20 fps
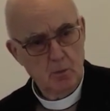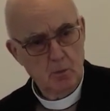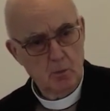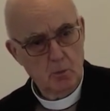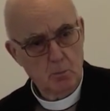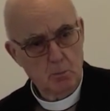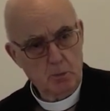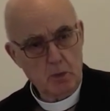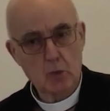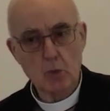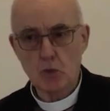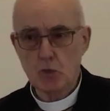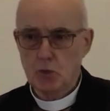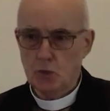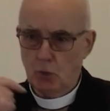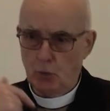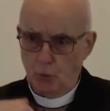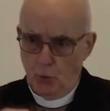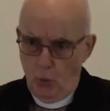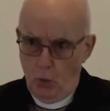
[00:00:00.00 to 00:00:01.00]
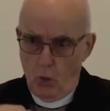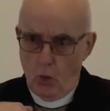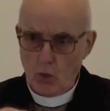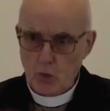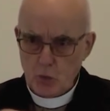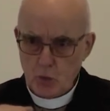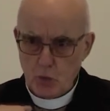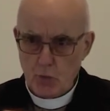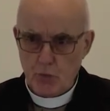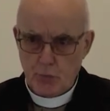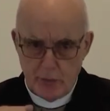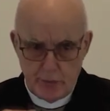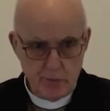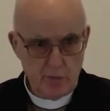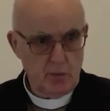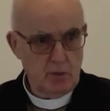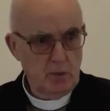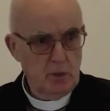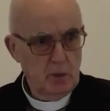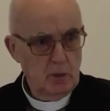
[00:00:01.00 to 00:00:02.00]
because the law is written
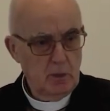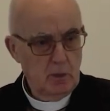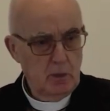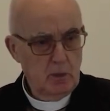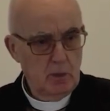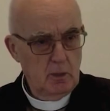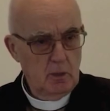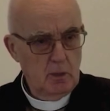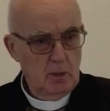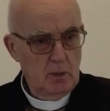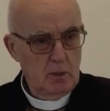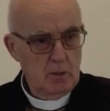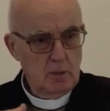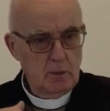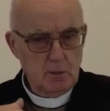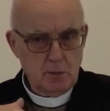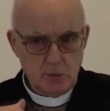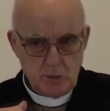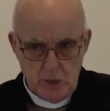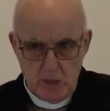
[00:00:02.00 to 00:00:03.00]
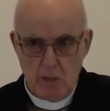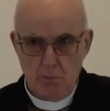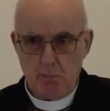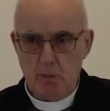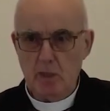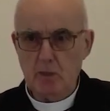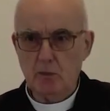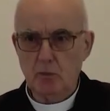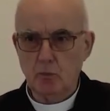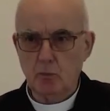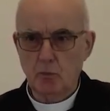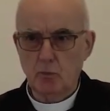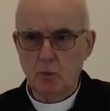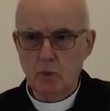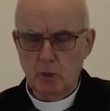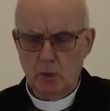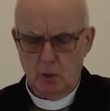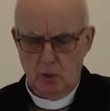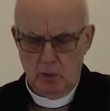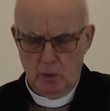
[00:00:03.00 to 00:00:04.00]
deep into
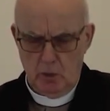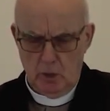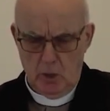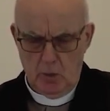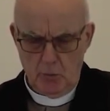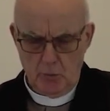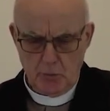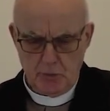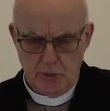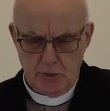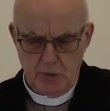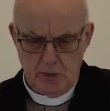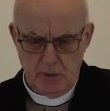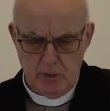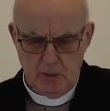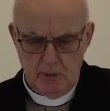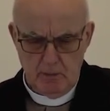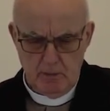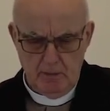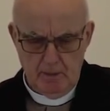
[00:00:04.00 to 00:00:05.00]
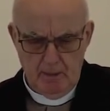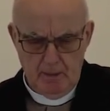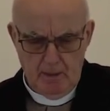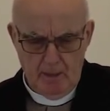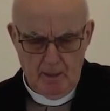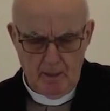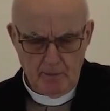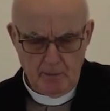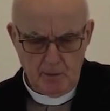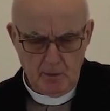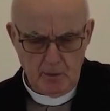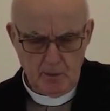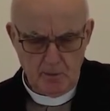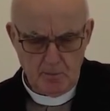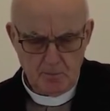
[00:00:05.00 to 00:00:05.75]
our DNA. Any